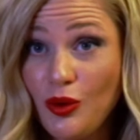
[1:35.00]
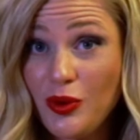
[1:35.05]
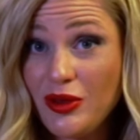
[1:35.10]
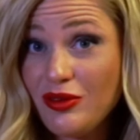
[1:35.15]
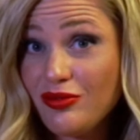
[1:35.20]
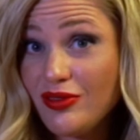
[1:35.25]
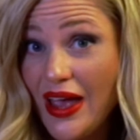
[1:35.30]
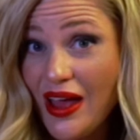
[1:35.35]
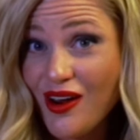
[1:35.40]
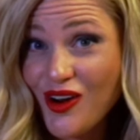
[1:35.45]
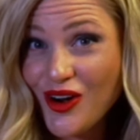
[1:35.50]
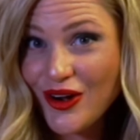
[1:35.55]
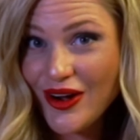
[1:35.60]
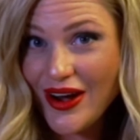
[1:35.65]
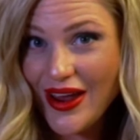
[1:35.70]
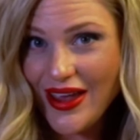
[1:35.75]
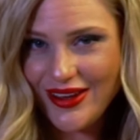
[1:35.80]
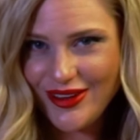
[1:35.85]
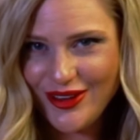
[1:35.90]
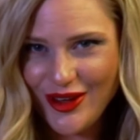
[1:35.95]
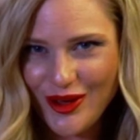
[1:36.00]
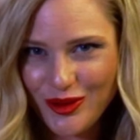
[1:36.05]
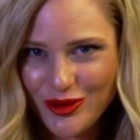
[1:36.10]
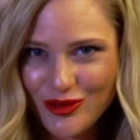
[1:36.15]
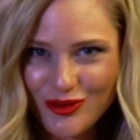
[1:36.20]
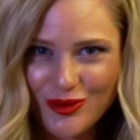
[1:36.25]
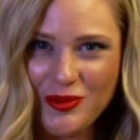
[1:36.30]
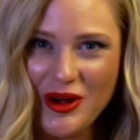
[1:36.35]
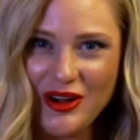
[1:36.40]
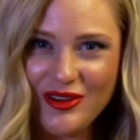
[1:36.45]
we've got our egg
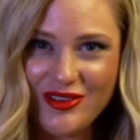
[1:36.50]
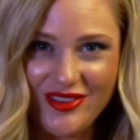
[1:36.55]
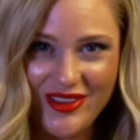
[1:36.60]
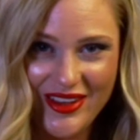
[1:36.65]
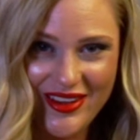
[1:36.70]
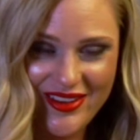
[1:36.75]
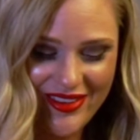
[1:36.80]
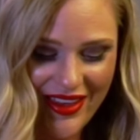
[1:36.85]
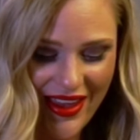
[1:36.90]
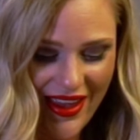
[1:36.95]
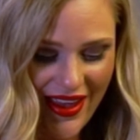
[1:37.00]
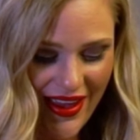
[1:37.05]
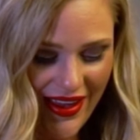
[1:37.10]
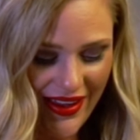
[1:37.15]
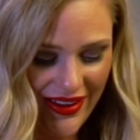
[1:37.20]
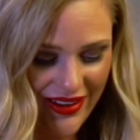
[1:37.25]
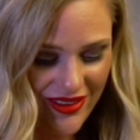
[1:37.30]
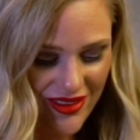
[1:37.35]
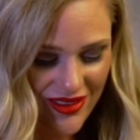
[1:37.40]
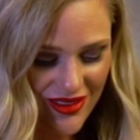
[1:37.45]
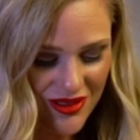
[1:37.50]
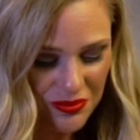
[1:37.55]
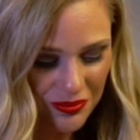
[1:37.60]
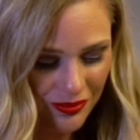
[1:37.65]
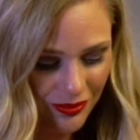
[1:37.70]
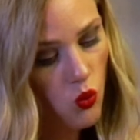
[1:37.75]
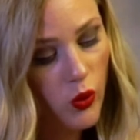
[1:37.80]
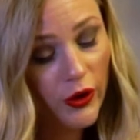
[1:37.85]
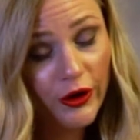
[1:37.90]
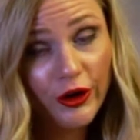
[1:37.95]
yolks from our 6 eggs.
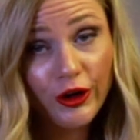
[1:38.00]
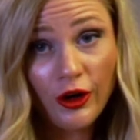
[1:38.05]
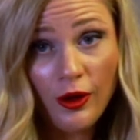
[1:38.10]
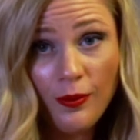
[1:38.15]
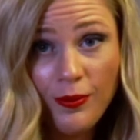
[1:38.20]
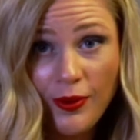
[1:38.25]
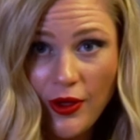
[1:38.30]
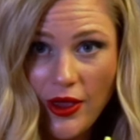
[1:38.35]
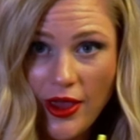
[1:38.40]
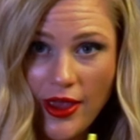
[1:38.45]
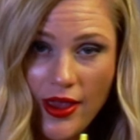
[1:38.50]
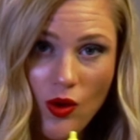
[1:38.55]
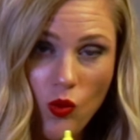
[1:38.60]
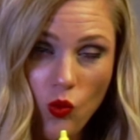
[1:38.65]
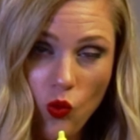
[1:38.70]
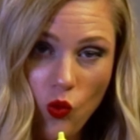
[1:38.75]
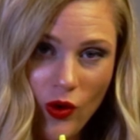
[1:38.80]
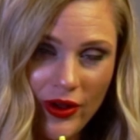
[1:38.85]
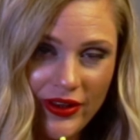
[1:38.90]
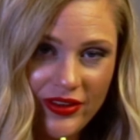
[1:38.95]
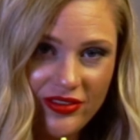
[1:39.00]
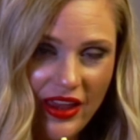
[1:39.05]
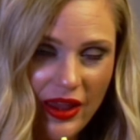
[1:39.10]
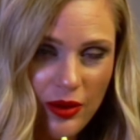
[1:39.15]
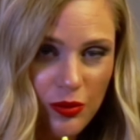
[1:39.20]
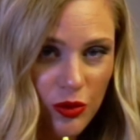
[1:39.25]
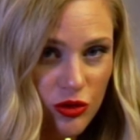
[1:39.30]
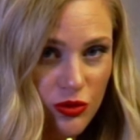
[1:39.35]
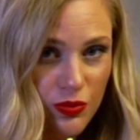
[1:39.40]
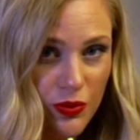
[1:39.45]
We're gonna put 1
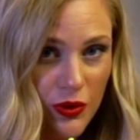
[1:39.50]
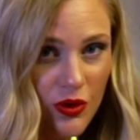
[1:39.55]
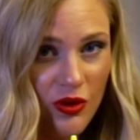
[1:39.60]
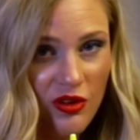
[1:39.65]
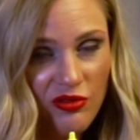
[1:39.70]
tablespoon